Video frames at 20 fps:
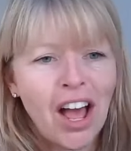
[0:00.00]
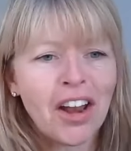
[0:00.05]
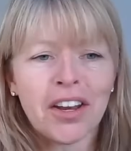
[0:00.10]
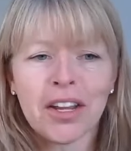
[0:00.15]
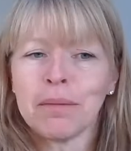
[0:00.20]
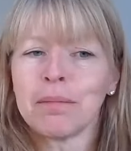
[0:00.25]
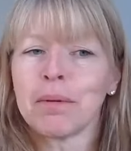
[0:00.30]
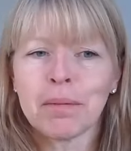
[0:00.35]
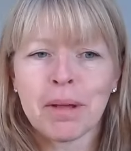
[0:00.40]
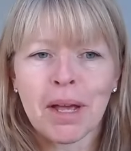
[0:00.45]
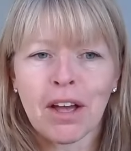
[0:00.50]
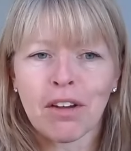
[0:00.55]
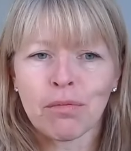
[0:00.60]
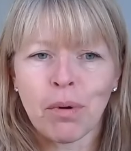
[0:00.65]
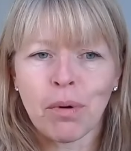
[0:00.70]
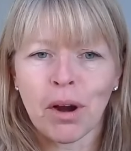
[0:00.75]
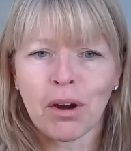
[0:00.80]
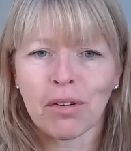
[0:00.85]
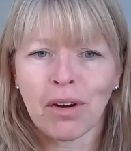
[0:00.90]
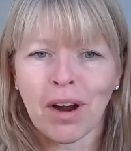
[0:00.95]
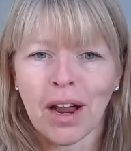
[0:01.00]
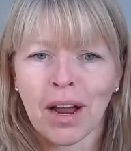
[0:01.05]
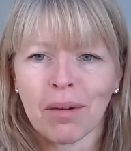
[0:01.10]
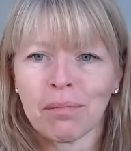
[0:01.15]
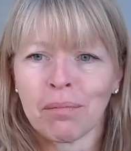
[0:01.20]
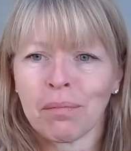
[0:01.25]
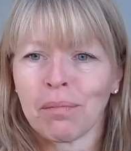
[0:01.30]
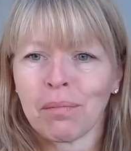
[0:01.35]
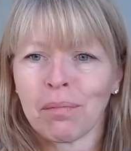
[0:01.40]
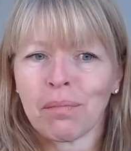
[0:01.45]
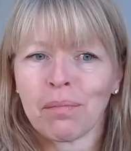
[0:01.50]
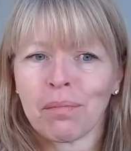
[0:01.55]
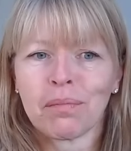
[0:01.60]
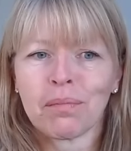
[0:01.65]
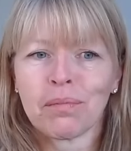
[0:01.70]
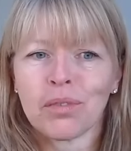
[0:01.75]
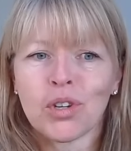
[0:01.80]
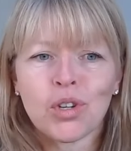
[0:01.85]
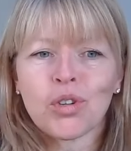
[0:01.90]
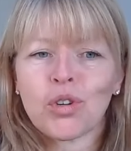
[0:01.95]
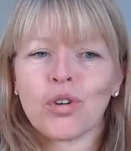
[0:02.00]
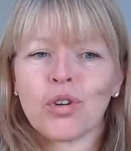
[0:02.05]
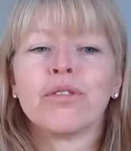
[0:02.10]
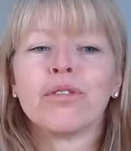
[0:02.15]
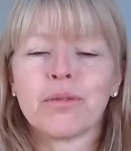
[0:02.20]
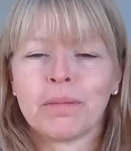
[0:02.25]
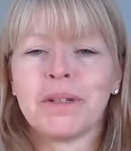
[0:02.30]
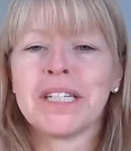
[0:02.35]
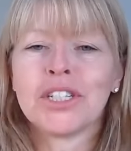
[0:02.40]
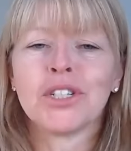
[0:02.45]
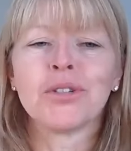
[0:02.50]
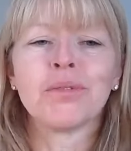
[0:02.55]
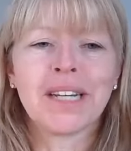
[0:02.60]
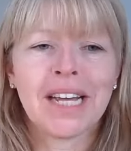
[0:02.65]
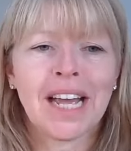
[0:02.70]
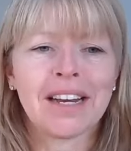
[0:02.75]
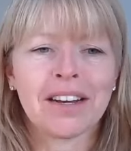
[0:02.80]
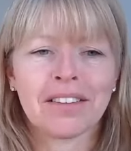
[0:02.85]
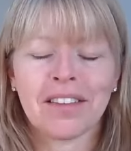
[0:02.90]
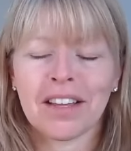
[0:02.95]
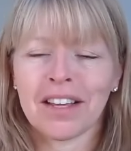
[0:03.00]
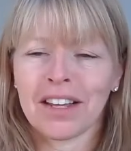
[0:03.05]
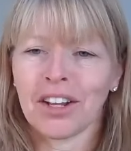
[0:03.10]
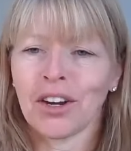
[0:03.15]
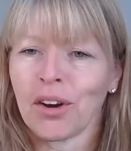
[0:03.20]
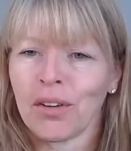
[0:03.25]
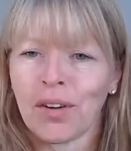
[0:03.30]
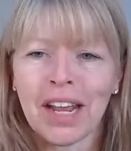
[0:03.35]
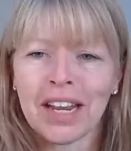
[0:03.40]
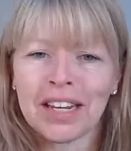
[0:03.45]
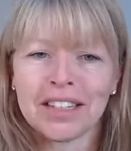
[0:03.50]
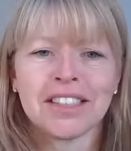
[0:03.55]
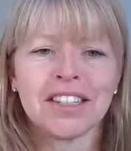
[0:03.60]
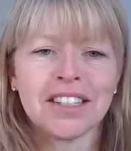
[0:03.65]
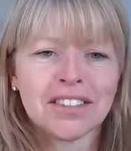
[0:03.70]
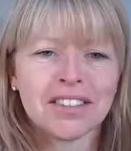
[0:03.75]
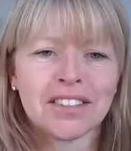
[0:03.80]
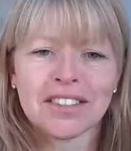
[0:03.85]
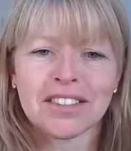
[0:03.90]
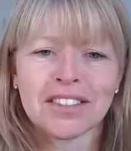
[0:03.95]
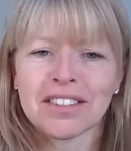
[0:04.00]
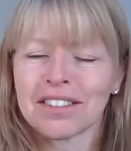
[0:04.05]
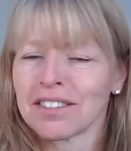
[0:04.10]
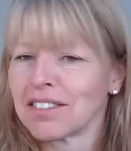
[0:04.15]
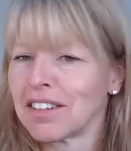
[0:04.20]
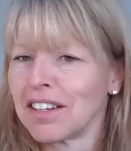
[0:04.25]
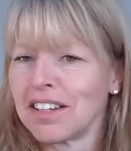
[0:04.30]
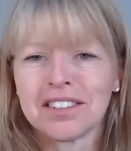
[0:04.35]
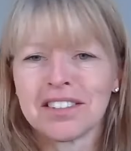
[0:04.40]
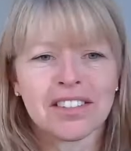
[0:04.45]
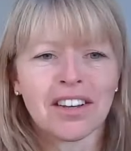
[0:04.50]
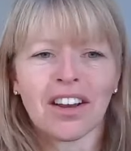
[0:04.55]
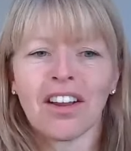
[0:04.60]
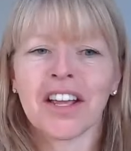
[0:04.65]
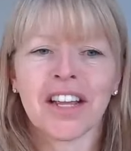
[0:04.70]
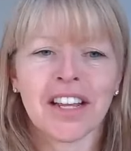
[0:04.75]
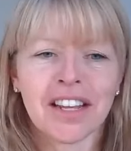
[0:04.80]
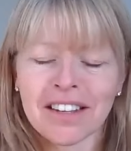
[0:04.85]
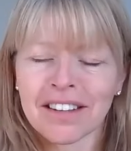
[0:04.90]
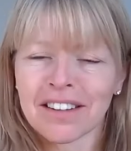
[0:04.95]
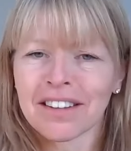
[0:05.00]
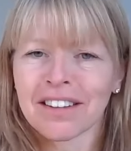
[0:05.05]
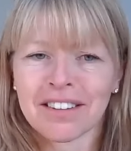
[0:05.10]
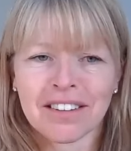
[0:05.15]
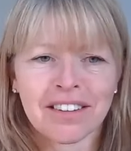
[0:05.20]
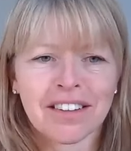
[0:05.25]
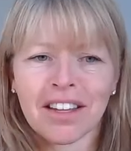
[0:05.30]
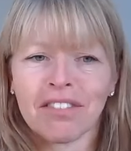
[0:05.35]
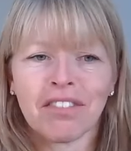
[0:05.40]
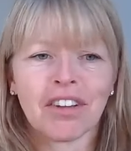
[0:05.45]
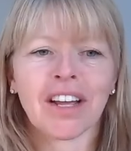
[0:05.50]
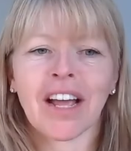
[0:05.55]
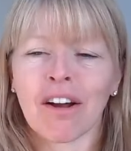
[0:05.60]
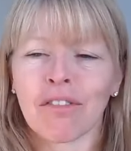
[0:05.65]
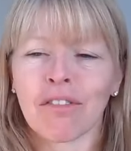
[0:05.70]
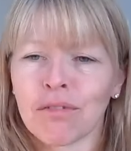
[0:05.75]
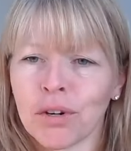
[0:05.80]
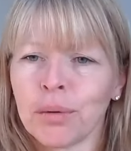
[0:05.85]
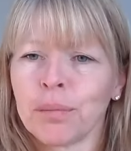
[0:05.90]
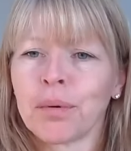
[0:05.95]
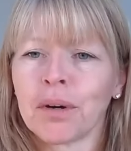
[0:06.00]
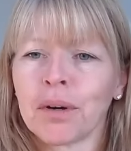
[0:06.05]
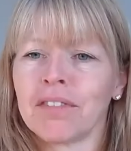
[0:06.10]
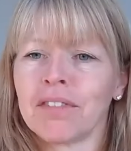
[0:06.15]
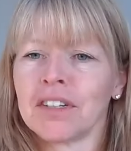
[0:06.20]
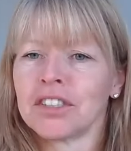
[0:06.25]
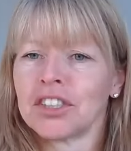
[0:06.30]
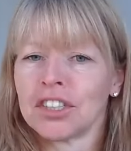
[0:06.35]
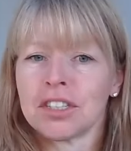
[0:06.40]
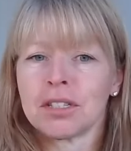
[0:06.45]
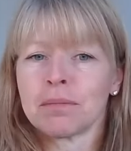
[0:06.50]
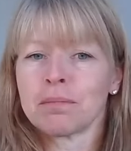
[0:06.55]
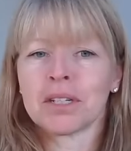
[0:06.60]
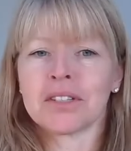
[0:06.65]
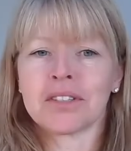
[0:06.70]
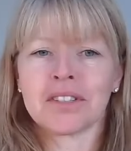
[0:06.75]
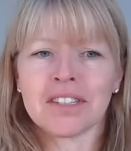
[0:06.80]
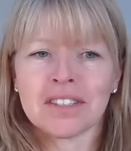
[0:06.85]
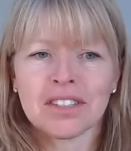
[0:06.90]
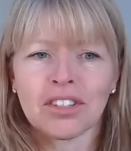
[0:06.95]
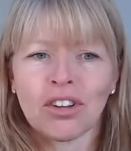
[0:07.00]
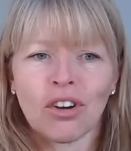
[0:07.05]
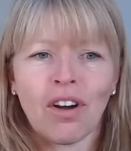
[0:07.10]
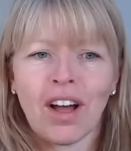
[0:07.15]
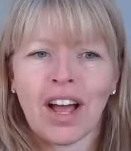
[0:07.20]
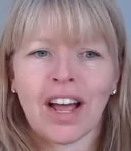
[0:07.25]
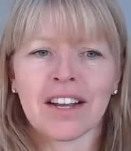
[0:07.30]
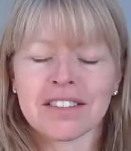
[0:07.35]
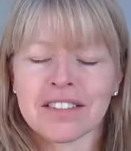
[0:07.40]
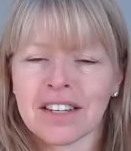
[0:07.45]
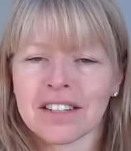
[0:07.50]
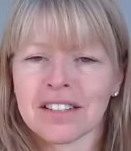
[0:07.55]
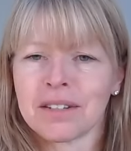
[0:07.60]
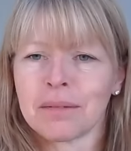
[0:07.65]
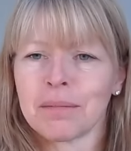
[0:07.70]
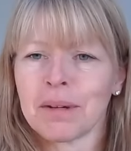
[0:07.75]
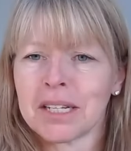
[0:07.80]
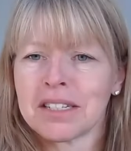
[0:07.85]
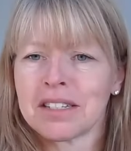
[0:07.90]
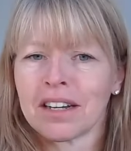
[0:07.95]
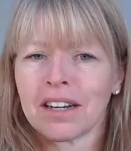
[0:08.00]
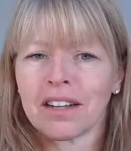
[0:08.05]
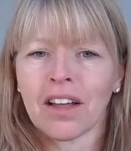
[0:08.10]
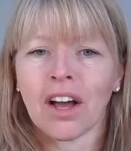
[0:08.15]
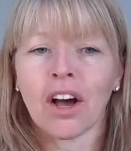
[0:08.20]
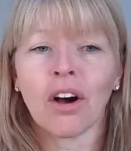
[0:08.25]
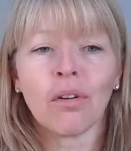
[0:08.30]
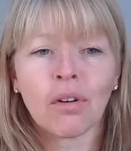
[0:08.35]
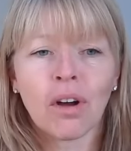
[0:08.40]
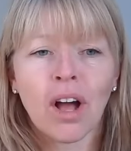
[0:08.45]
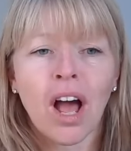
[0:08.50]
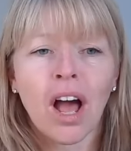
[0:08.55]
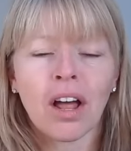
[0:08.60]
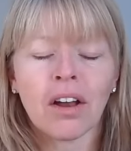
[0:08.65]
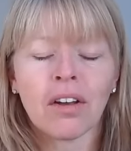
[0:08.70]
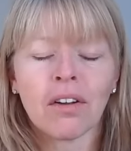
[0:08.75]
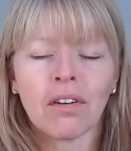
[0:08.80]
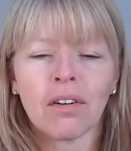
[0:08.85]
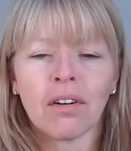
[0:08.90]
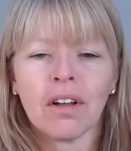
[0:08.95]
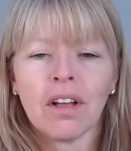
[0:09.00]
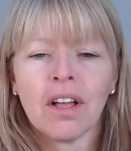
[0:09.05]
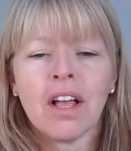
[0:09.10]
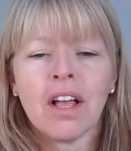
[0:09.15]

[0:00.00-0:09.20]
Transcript: an eBPF program could be doing anything. You know, it is, it's like giving out root privileges because it's got access to basically the whole kernel.